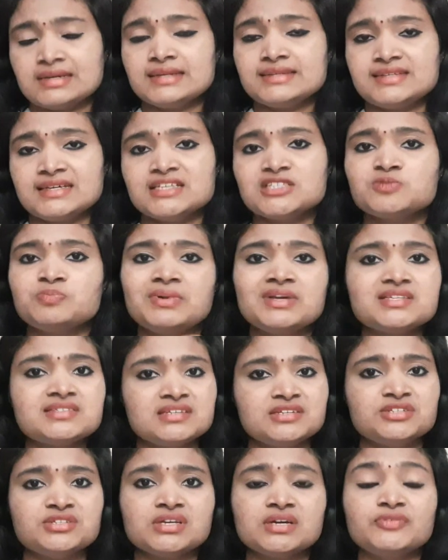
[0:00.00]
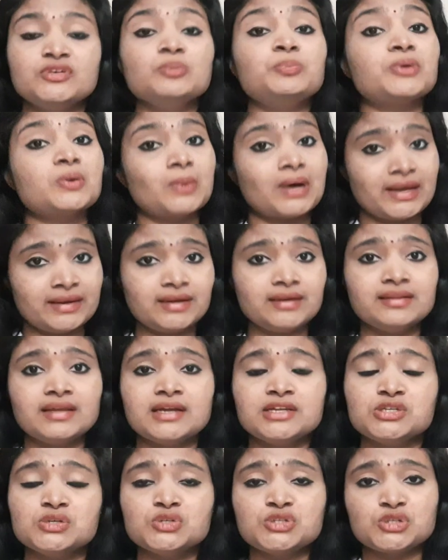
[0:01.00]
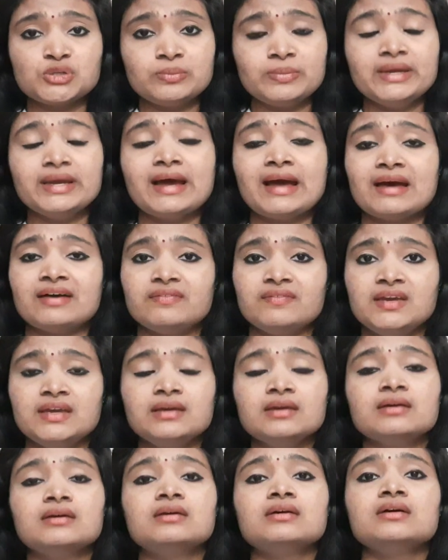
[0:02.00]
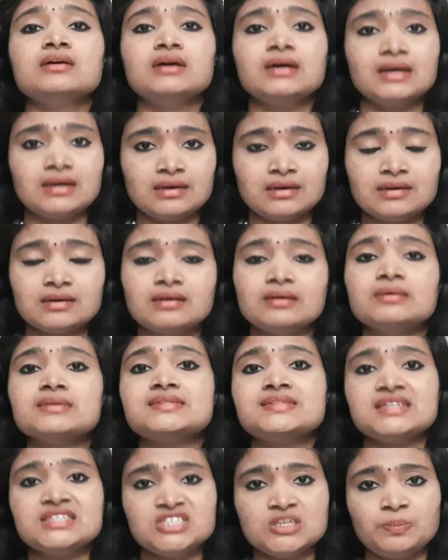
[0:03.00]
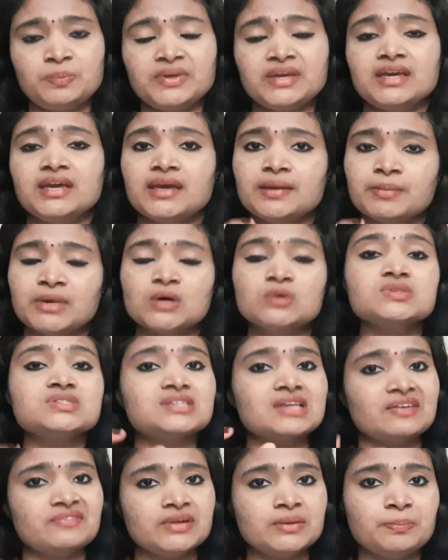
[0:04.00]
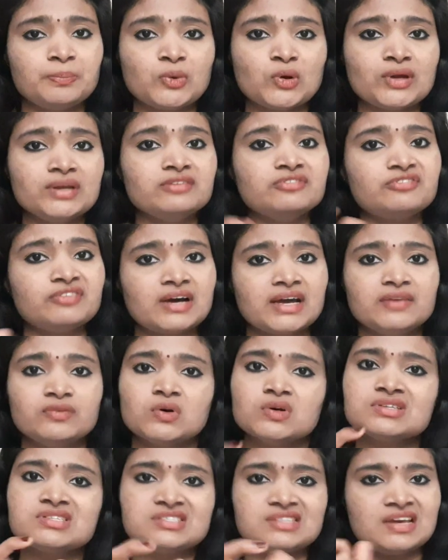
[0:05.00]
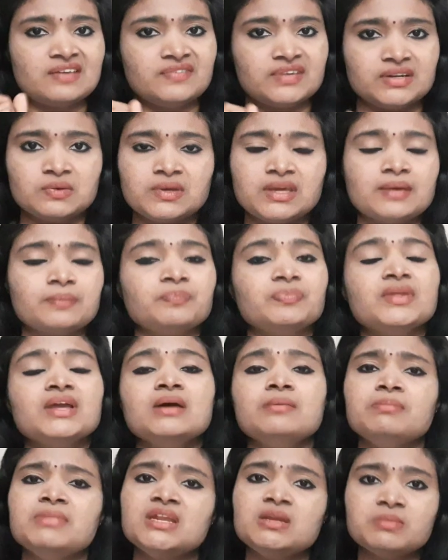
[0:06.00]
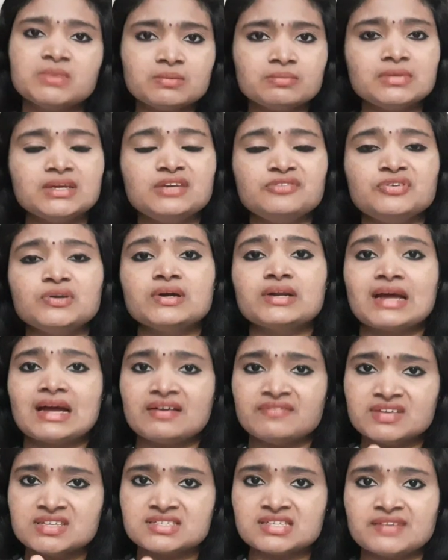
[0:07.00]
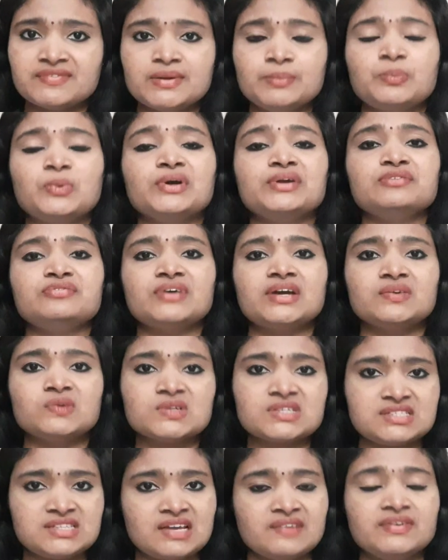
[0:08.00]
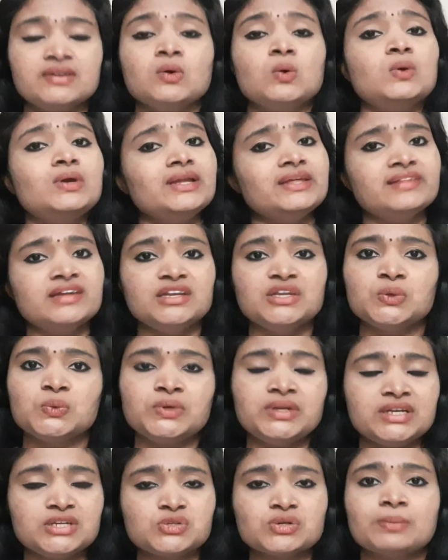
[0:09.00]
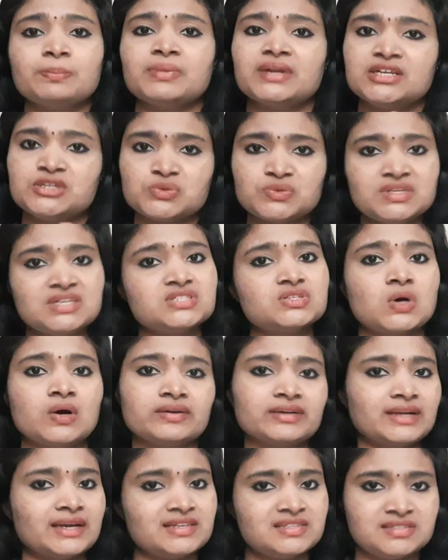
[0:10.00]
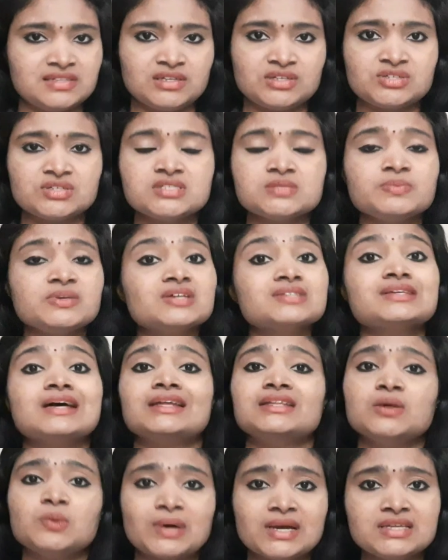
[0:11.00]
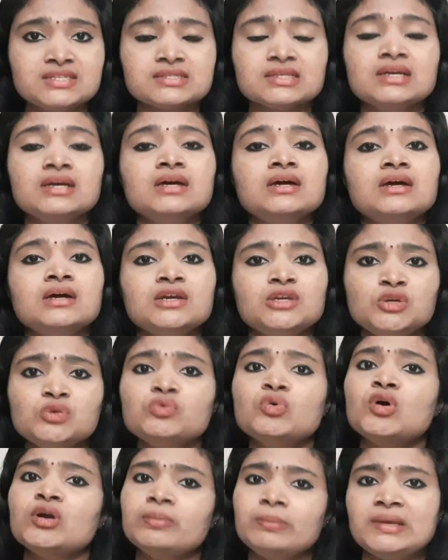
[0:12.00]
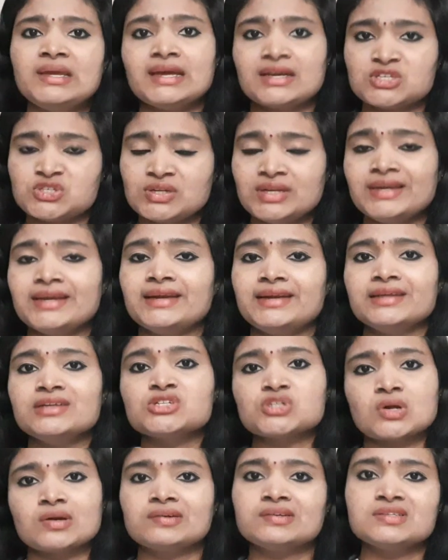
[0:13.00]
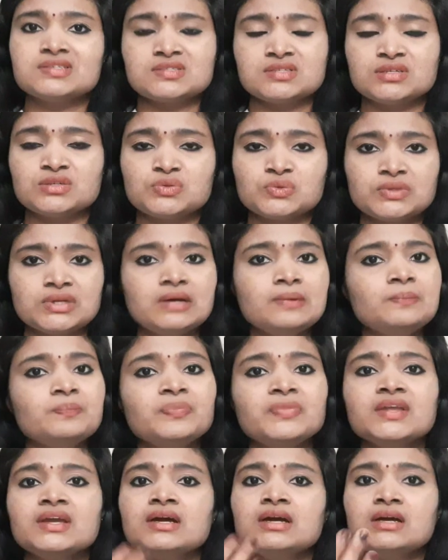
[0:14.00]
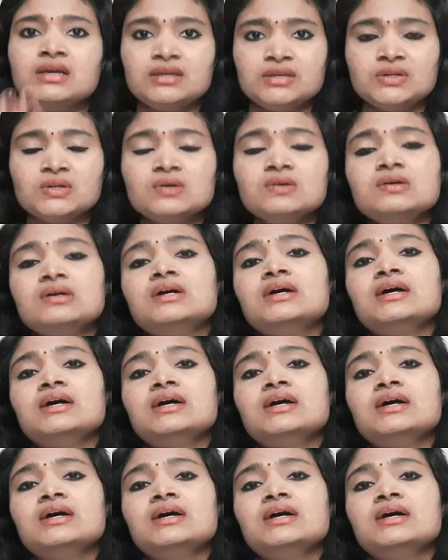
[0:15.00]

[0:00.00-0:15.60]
test plus interview, provided that you should be having CGPA above 7.5 or 7. Okay, minimum if you are having 7.5 or 7, only then you need to apply to these organizations, because otherwise you won't be actually getting shortlisted to the, you know,